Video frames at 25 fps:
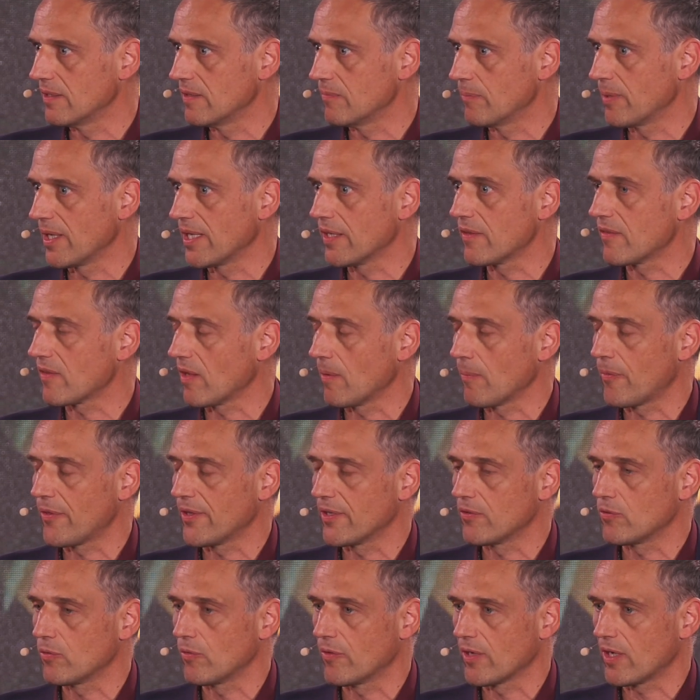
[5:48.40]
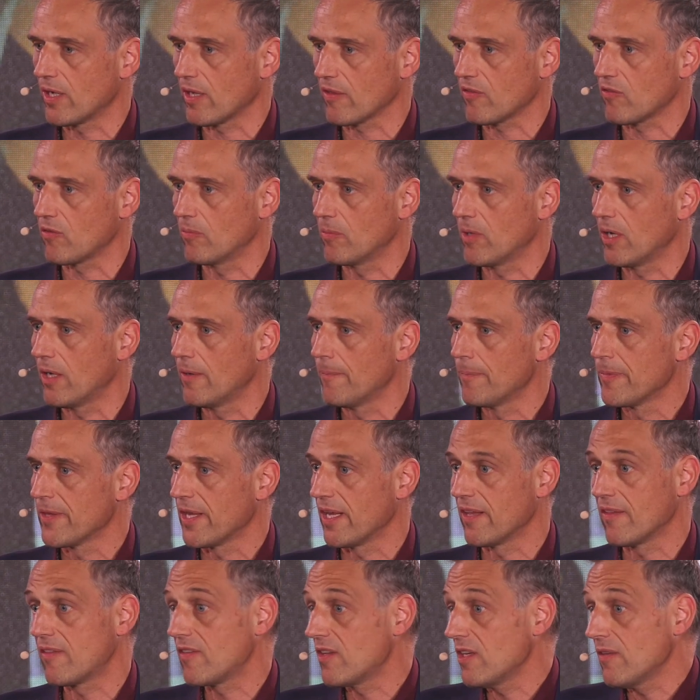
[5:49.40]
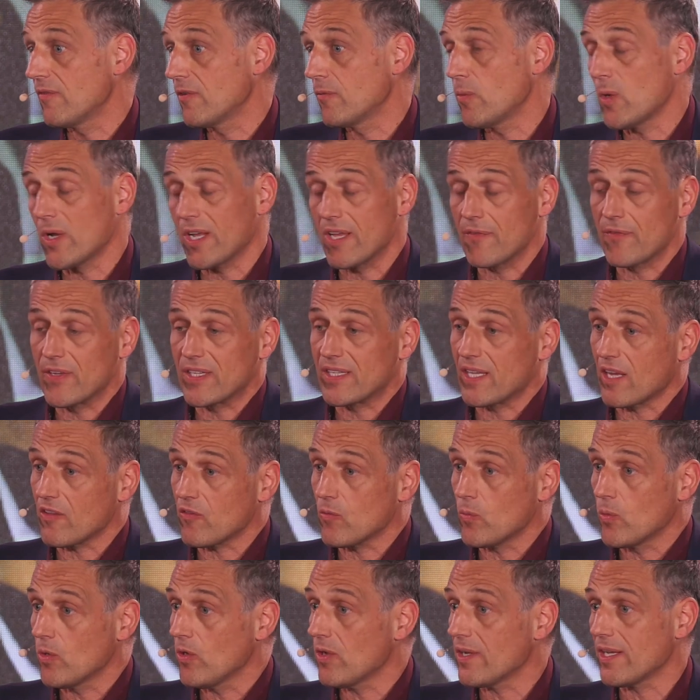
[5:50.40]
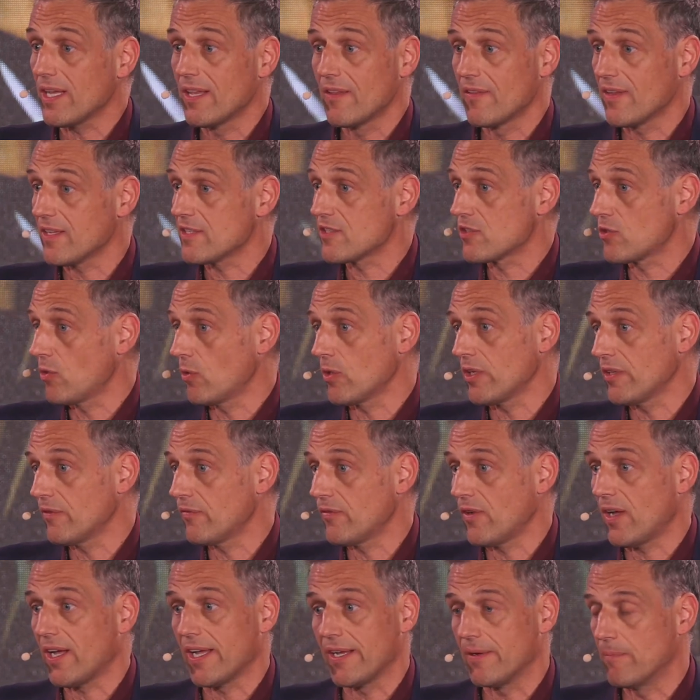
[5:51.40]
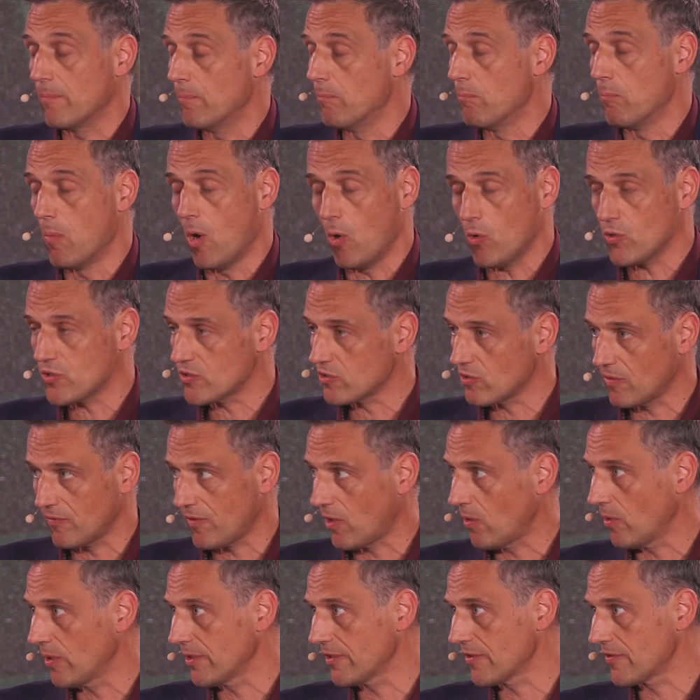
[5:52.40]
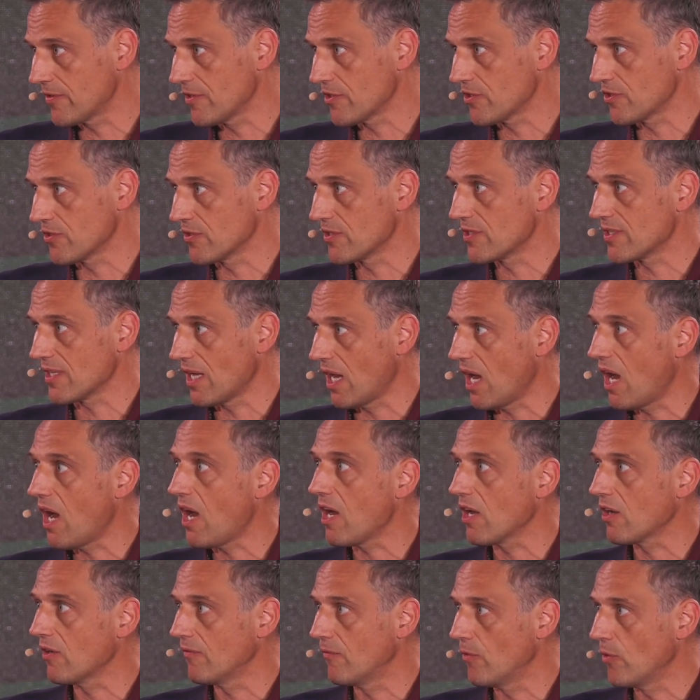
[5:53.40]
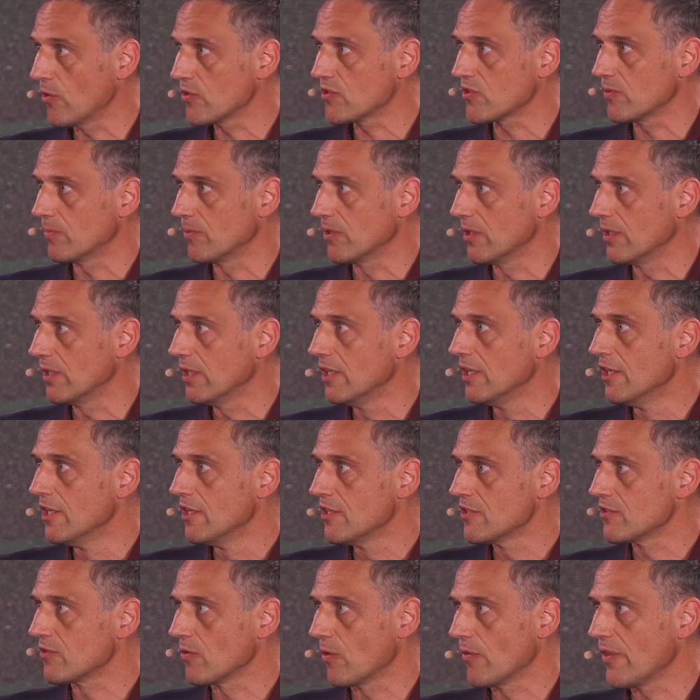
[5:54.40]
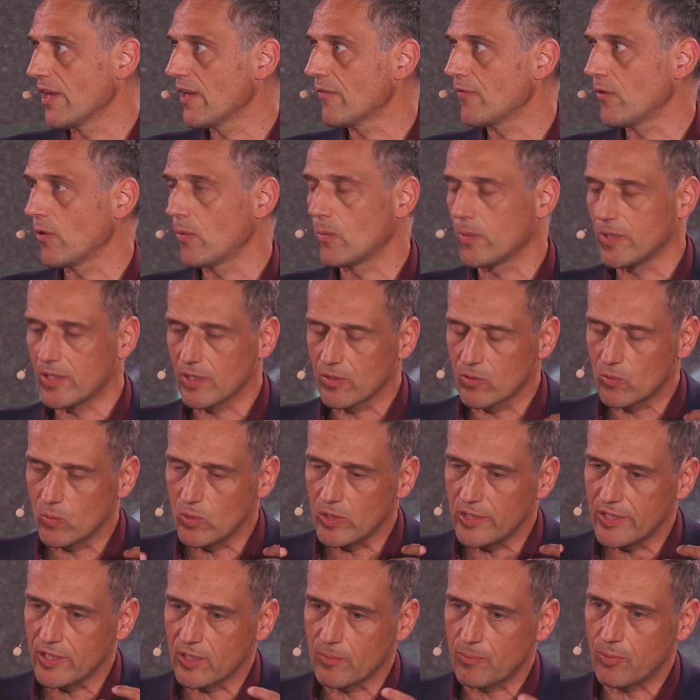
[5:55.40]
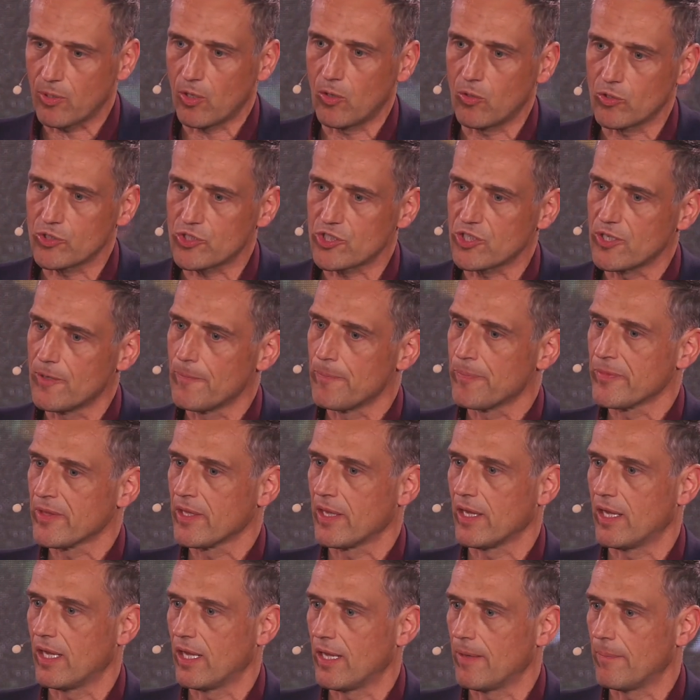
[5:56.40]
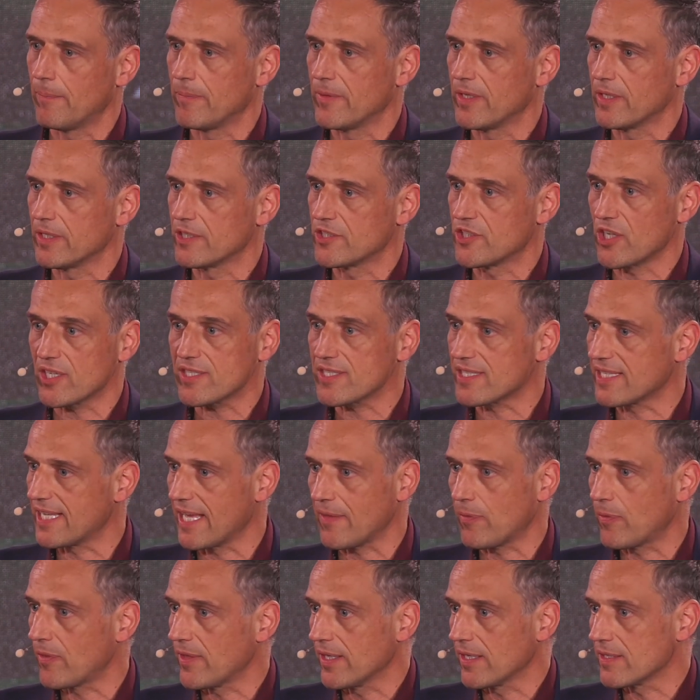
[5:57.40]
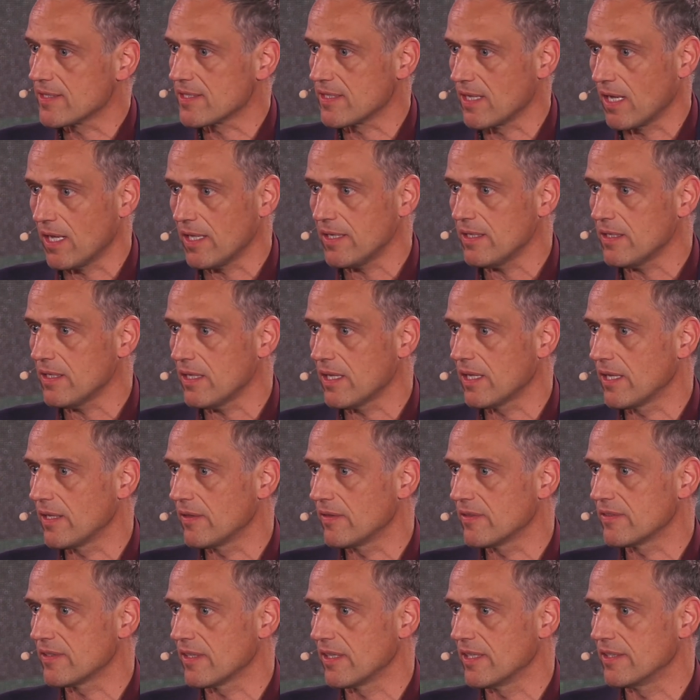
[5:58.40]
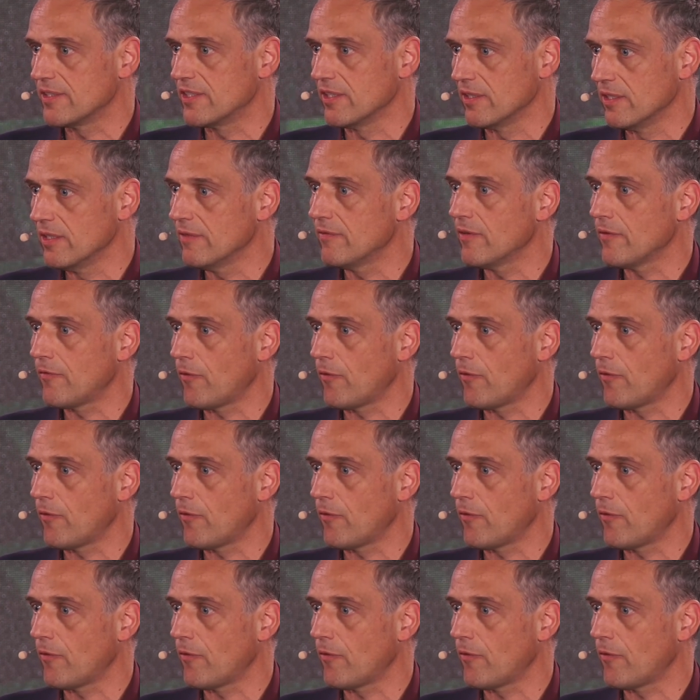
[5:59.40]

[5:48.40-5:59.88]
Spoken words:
bring something to the customer and see if it works. If it doesn't work, that's totally fine. Most of our decisions are reversible. So therefore, we really approach just get things done and deliver